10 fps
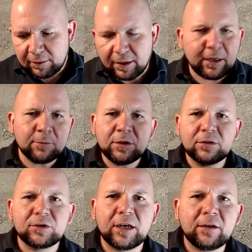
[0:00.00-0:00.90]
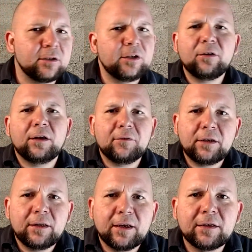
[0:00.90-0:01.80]
They come to your channel and you don't have
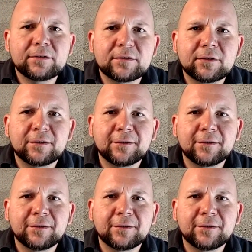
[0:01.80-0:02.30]
anything else.